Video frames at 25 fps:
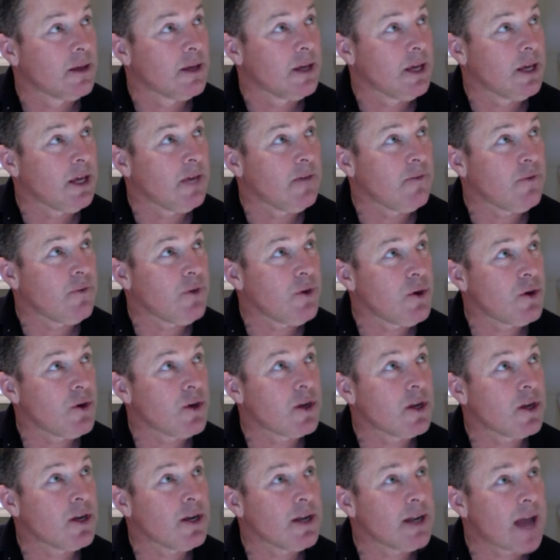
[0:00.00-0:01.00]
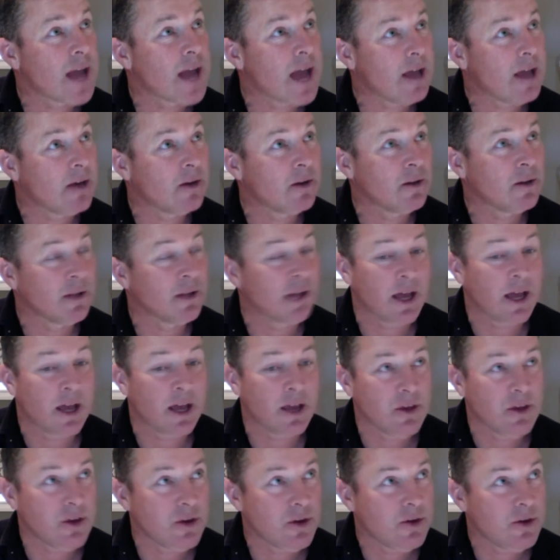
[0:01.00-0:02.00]
If you can nail a
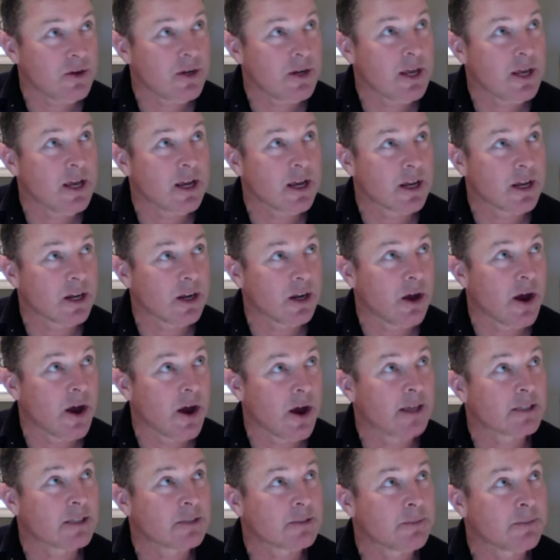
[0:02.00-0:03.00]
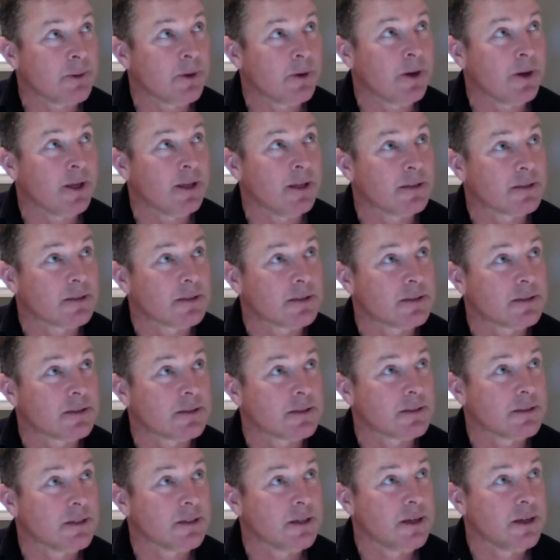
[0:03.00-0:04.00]
unique client
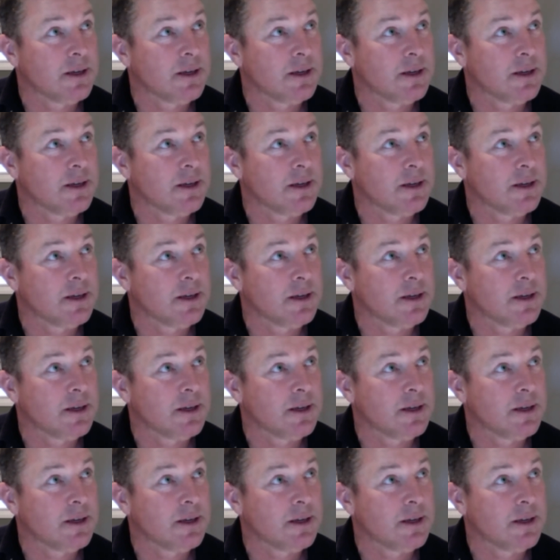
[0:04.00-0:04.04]
experience,